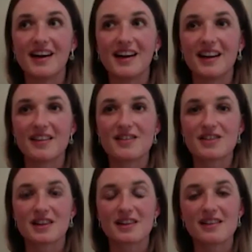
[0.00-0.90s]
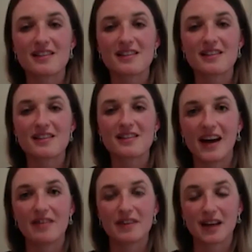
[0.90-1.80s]
it's just,
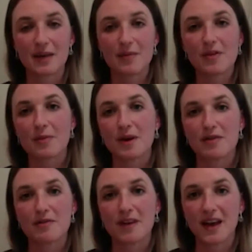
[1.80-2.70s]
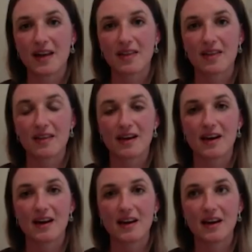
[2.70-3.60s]
if it comes to my faith,
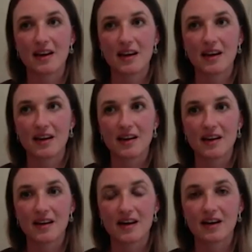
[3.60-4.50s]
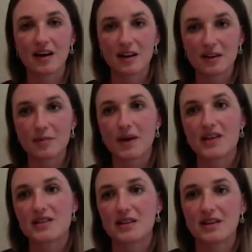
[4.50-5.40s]
I can't
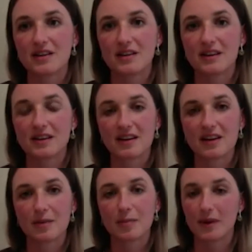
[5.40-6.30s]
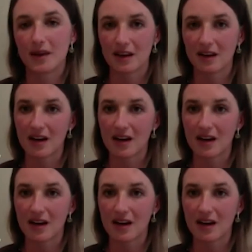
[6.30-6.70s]
imagine it being